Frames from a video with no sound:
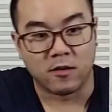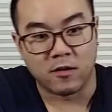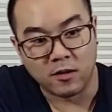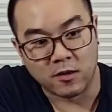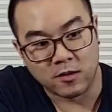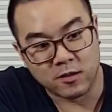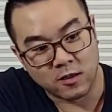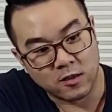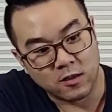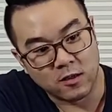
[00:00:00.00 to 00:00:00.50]

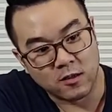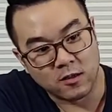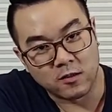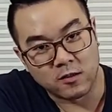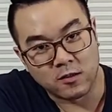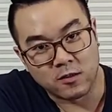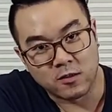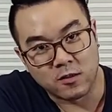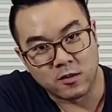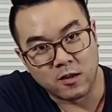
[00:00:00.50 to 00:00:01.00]
This
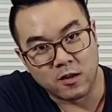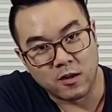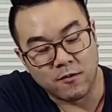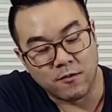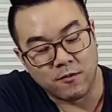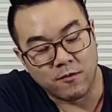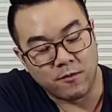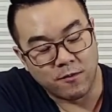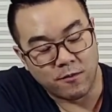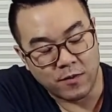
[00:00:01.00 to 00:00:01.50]
is a
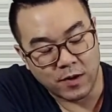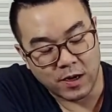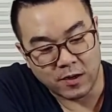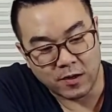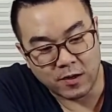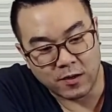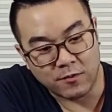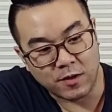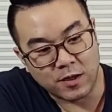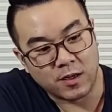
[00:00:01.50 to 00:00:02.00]

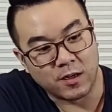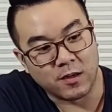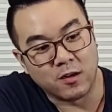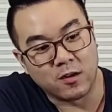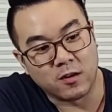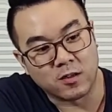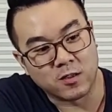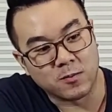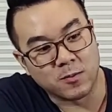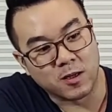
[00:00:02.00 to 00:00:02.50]
very
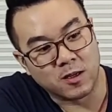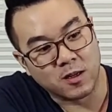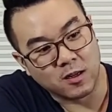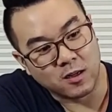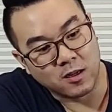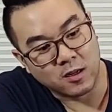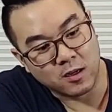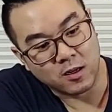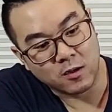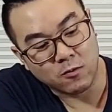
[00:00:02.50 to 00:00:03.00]
awesome
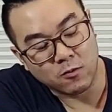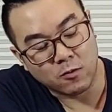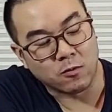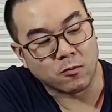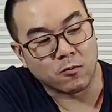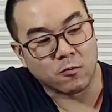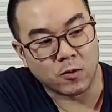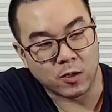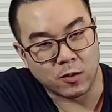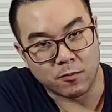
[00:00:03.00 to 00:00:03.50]
kit here.
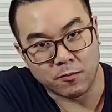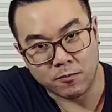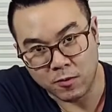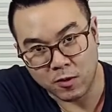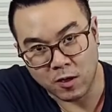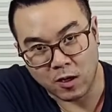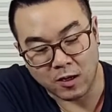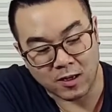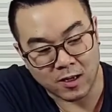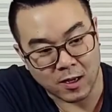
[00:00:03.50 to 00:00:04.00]
Well,
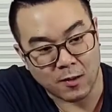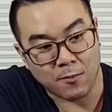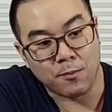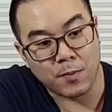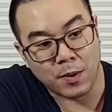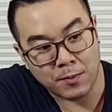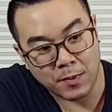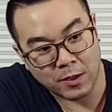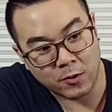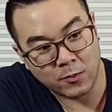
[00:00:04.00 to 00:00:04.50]
not
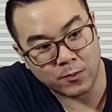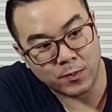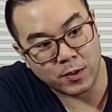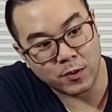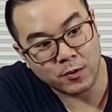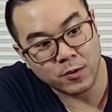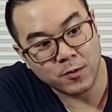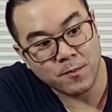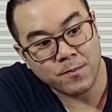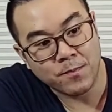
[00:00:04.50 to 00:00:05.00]
kit, but metal
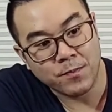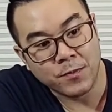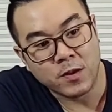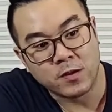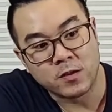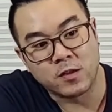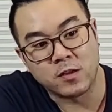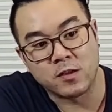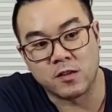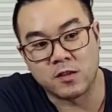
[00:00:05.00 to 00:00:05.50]
build.
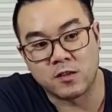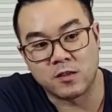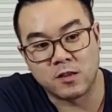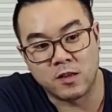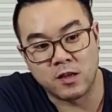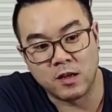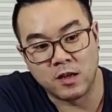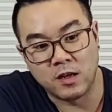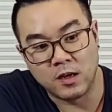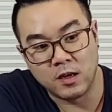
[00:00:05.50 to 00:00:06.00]
This is
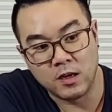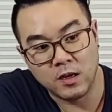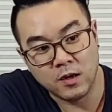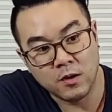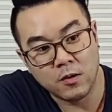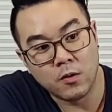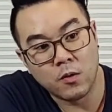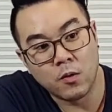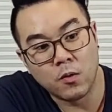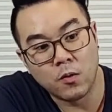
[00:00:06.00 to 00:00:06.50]

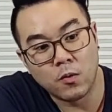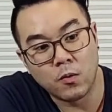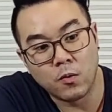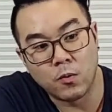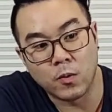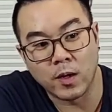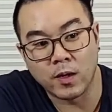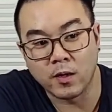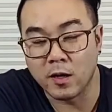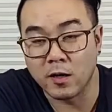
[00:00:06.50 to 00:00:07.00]
the
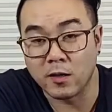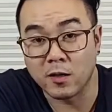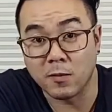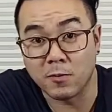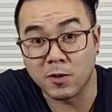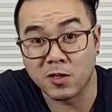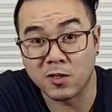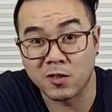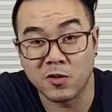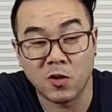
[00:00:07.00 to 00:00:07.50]
Wing
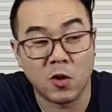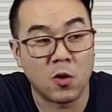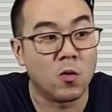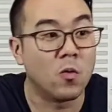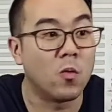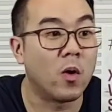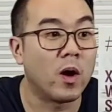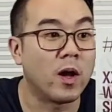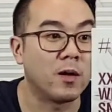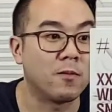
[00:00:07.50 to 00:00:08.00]
Gundam
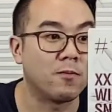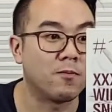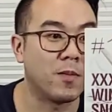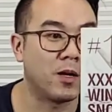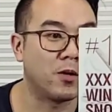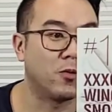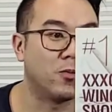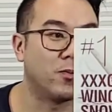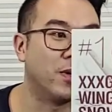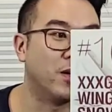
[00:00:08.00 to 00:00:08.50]
Snow White
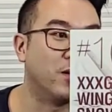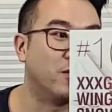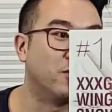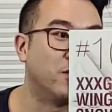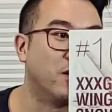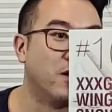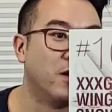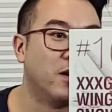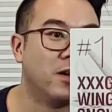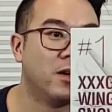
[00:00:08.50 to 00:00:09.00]
metal
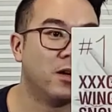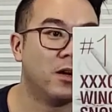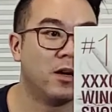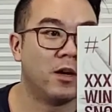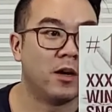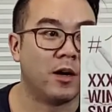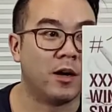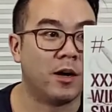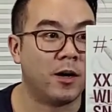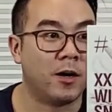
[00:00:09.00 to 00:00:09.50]
build.
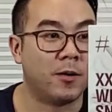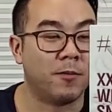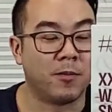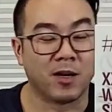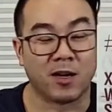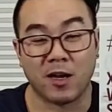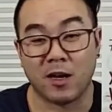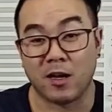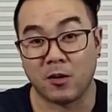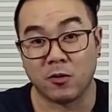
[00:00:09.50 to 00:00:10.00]

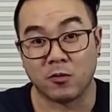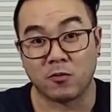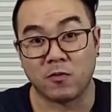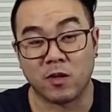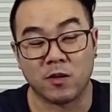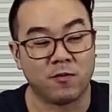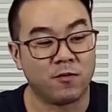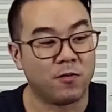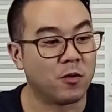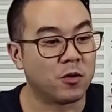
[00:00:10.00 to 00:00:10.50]
Again, I was
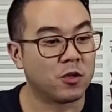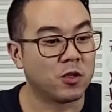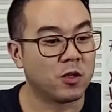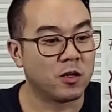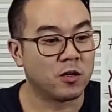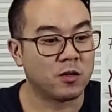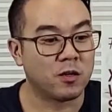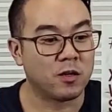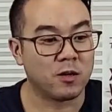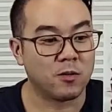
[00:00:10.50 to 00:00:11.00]
very
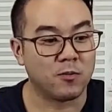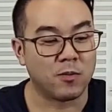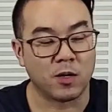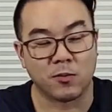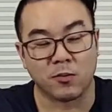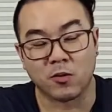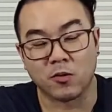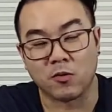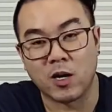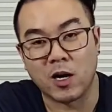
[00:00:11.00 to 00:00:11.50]
fortunate to be
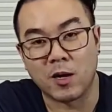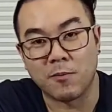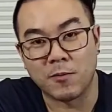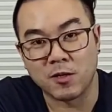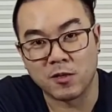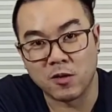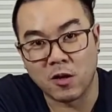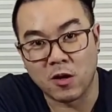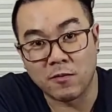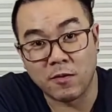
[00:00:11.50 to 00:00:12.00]
able to grab
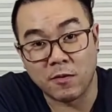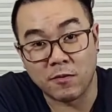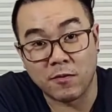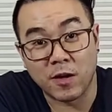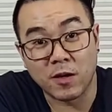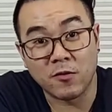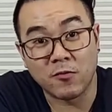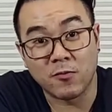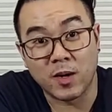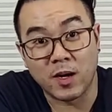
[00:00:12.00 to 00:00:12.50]
this off a
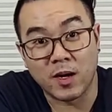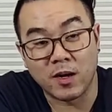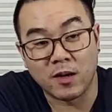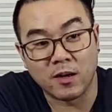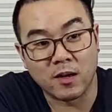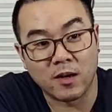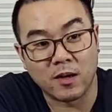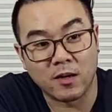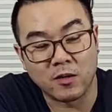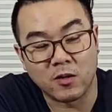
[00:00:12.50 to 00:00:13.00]
friend of
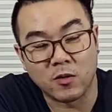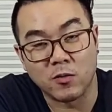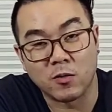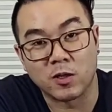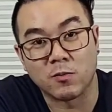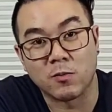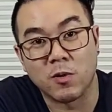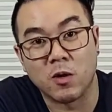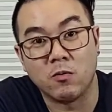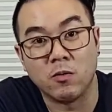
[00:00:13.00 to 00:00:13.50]
mine and do
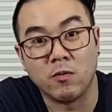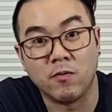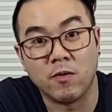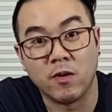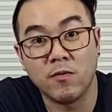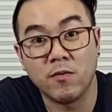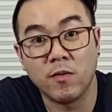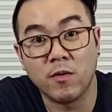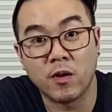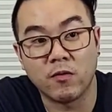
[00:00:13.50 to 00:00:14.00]
a small
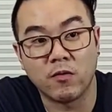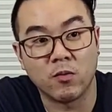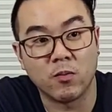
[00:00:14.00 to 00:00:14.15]
review for